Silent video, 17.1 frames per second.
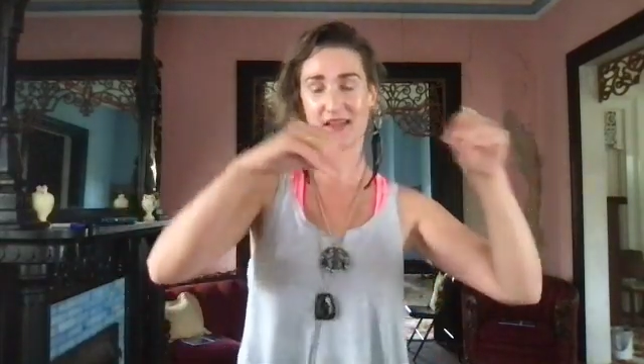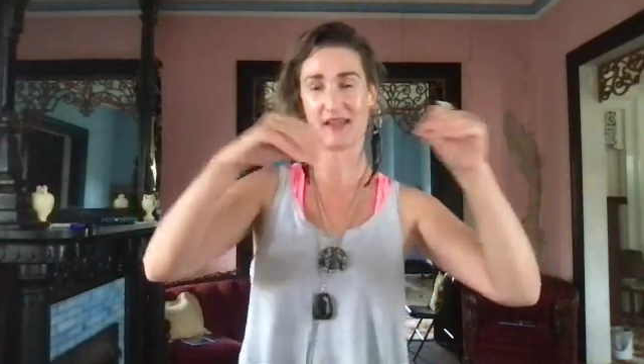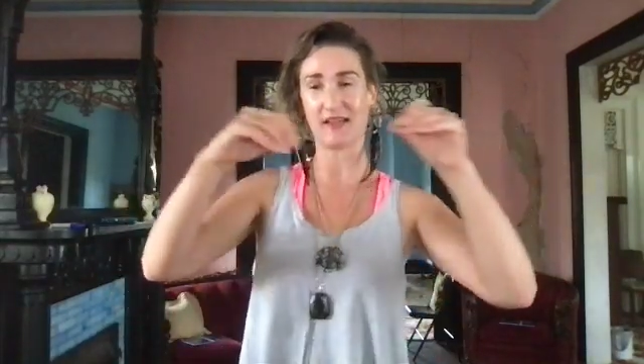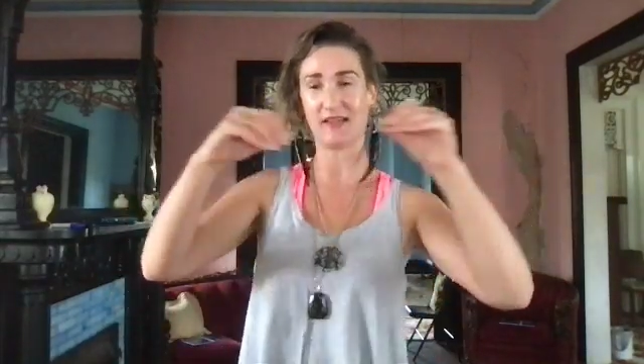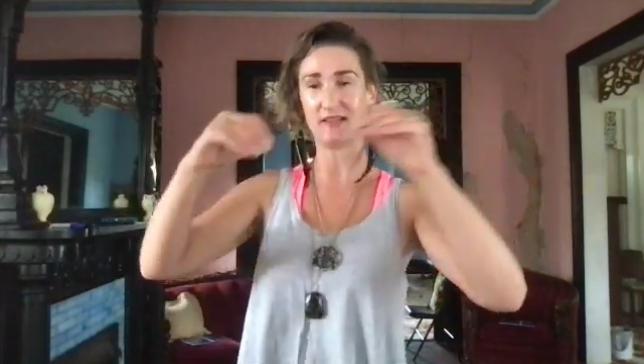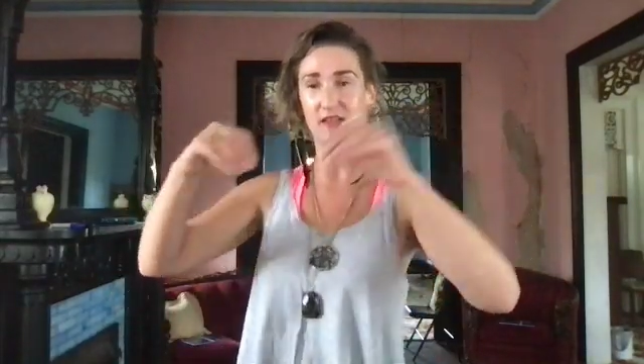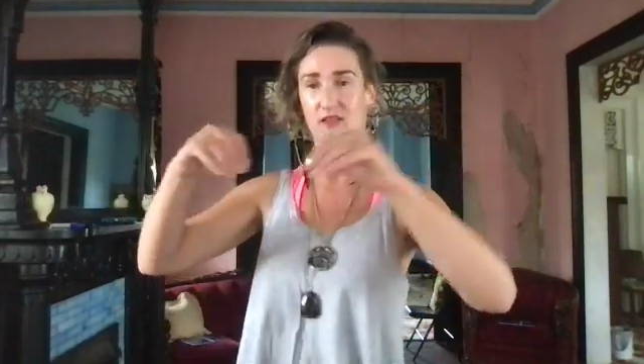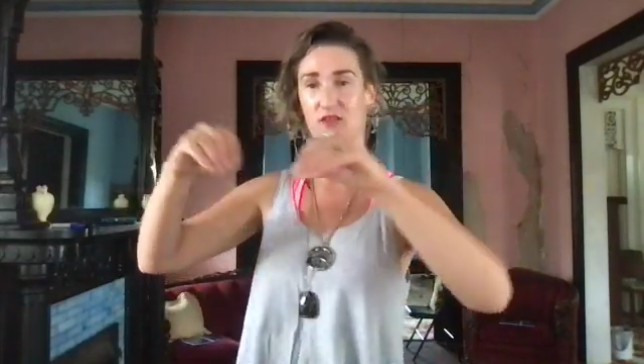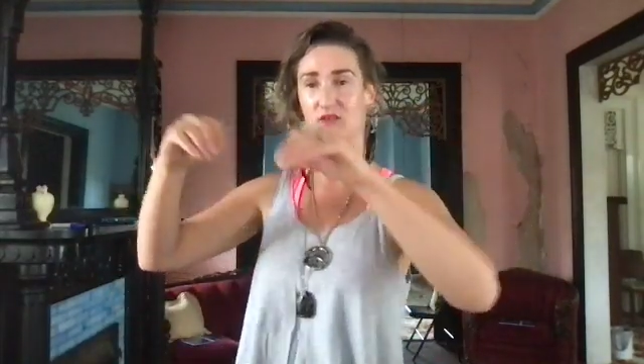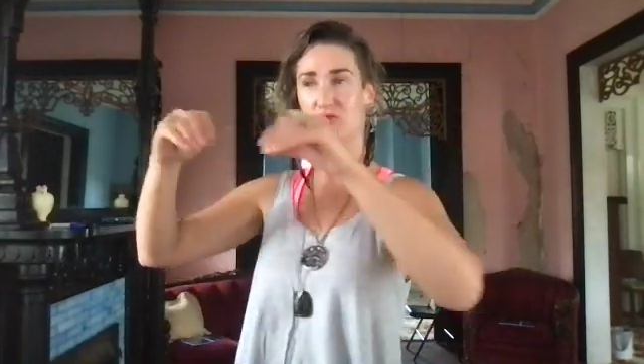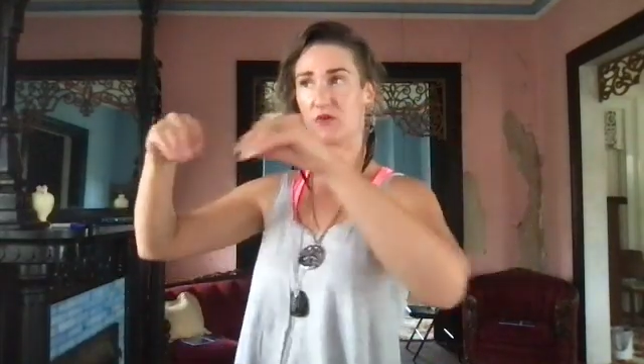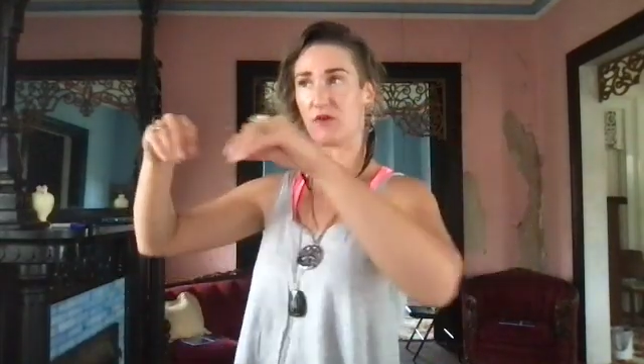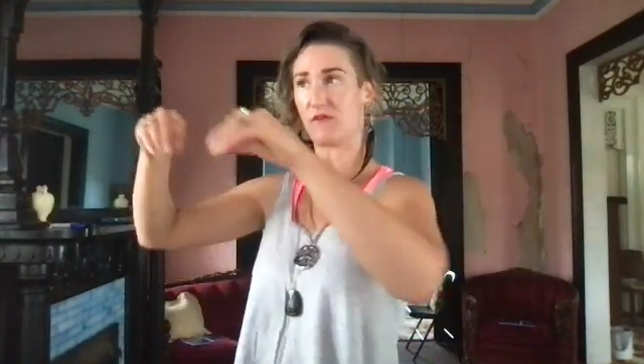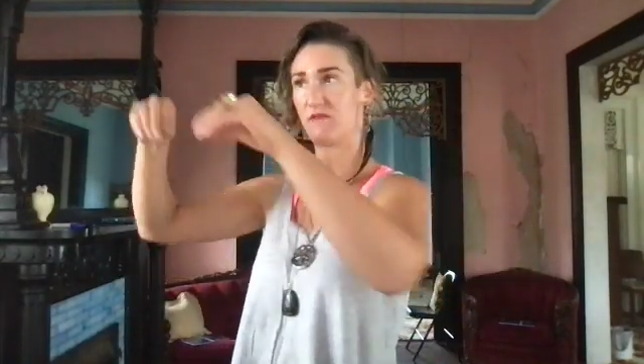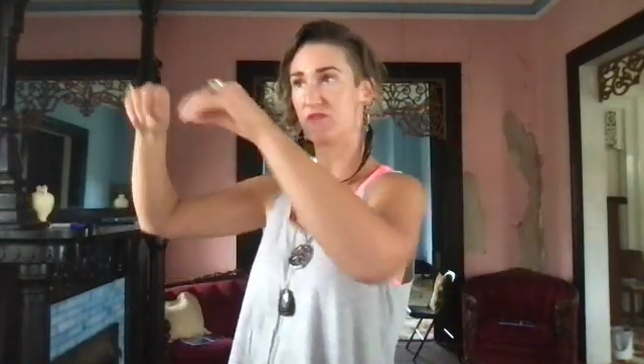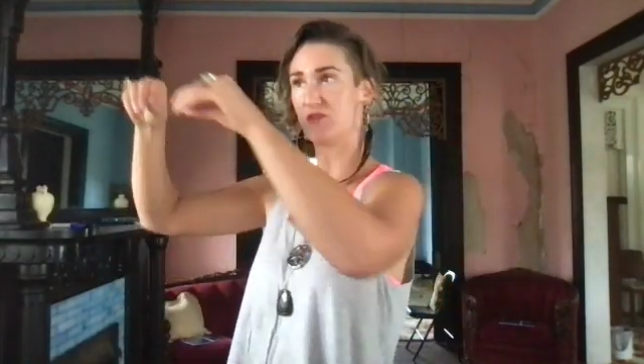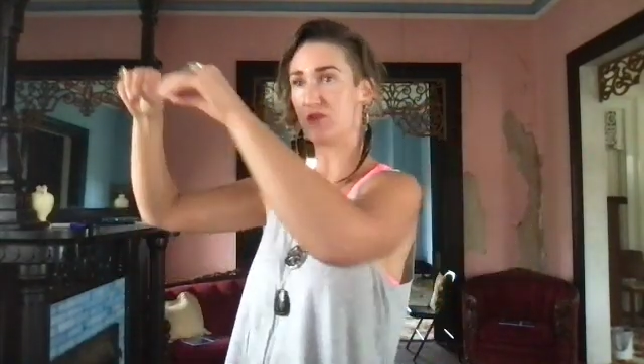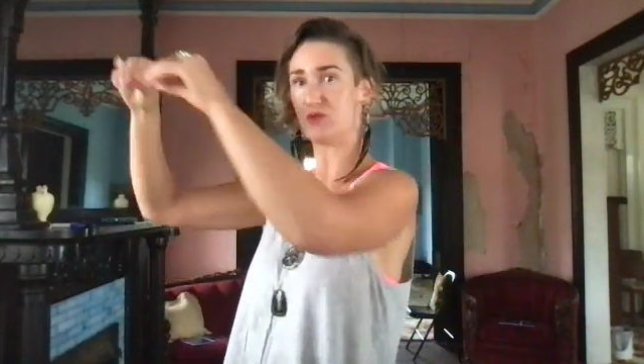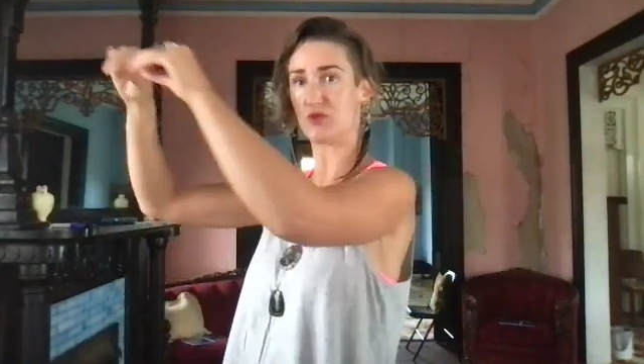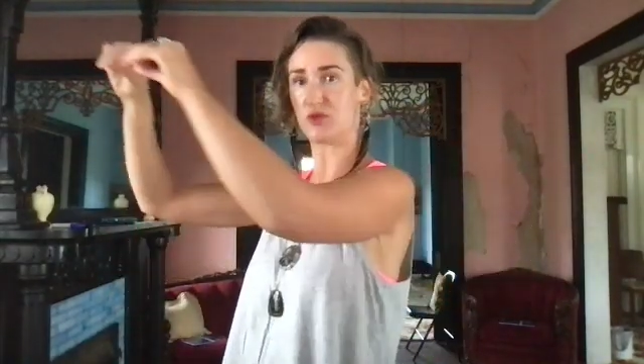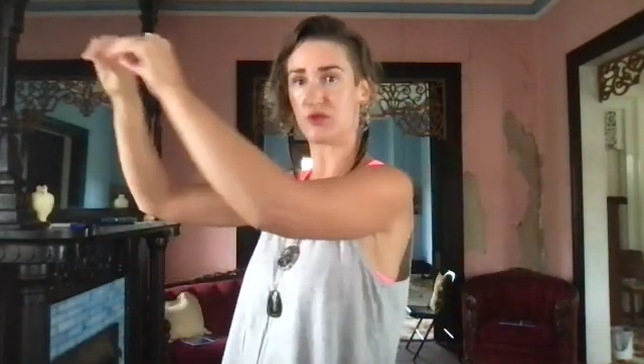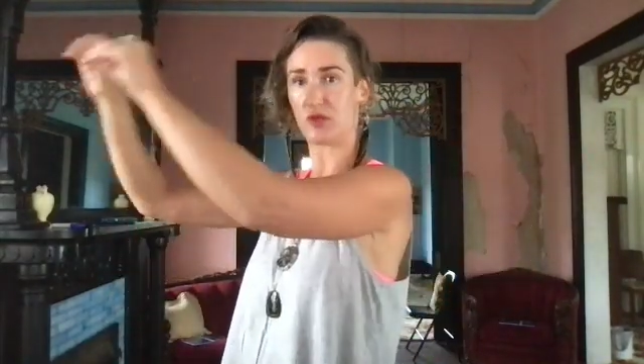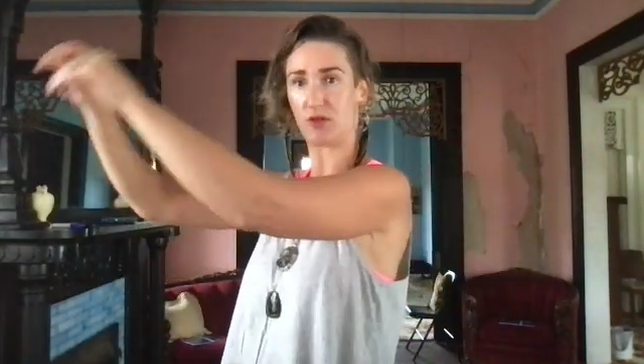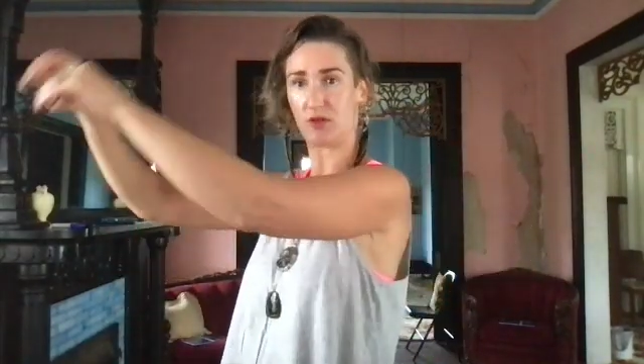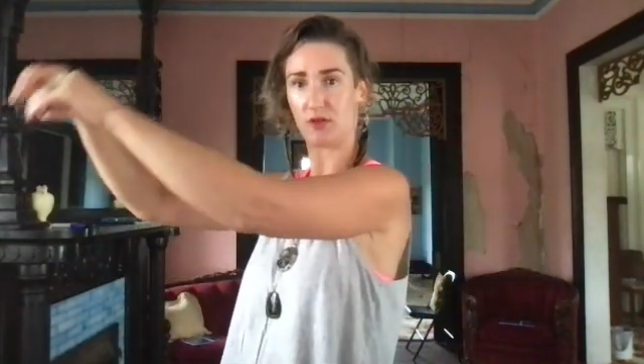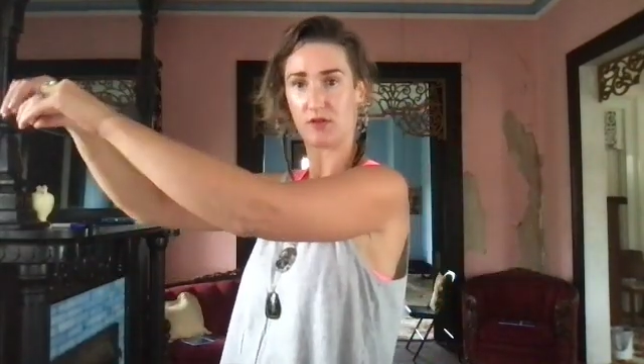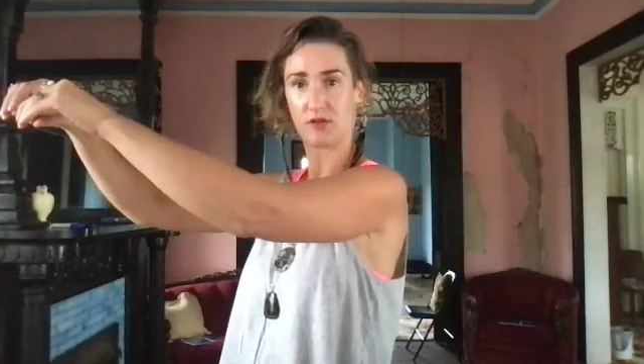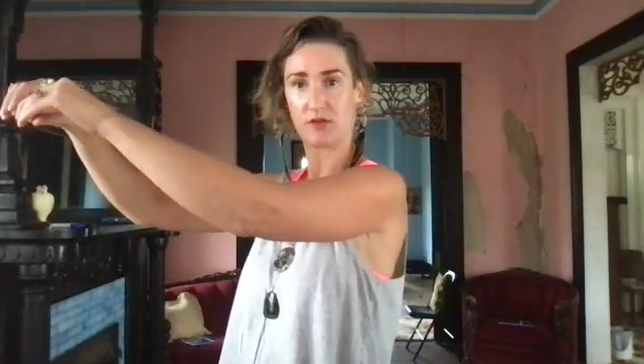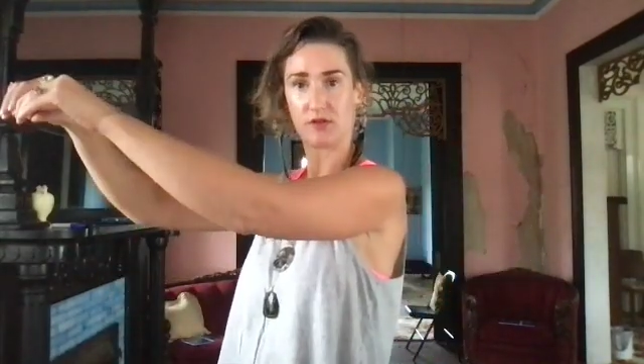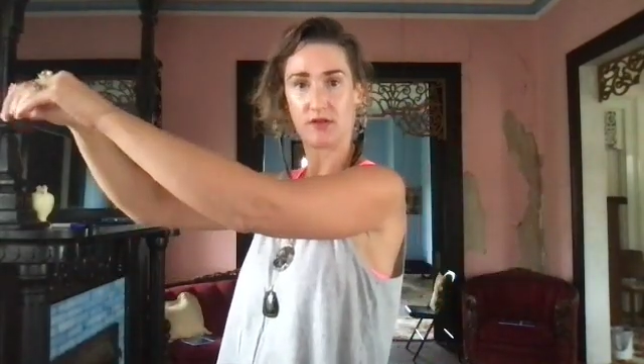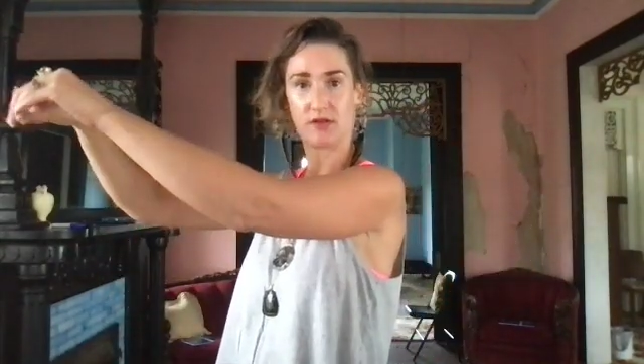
and in your future